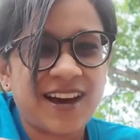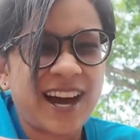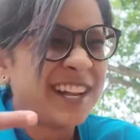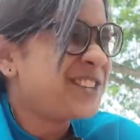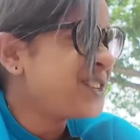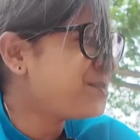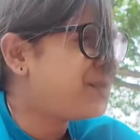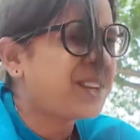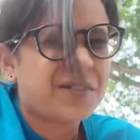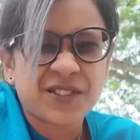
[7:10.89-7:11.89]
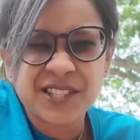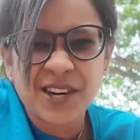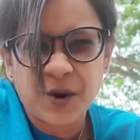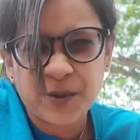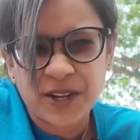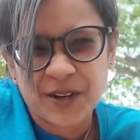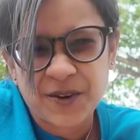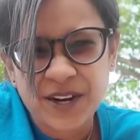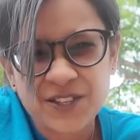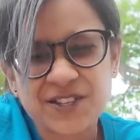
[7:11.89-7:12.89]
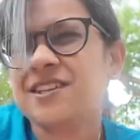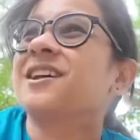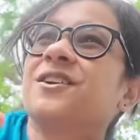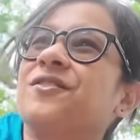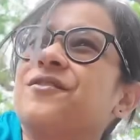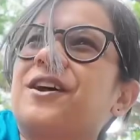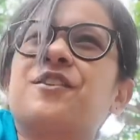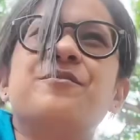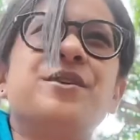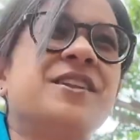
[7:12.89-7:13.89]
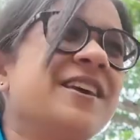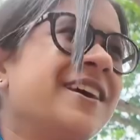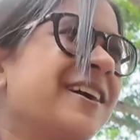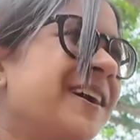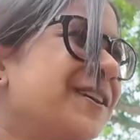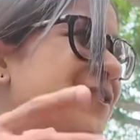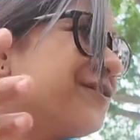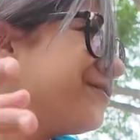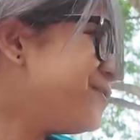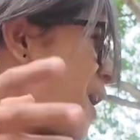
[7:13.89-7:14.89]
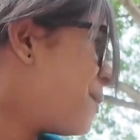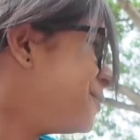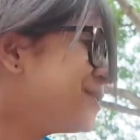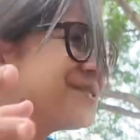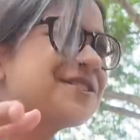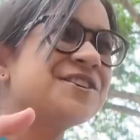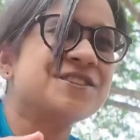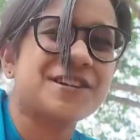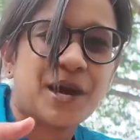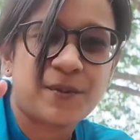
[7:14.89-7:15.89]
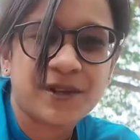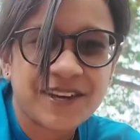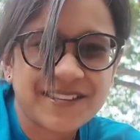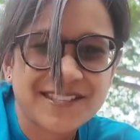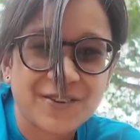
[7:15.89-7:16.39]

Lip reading: And it's just peaceful to come in, you know. I love being here. I love the ambience of the entire place.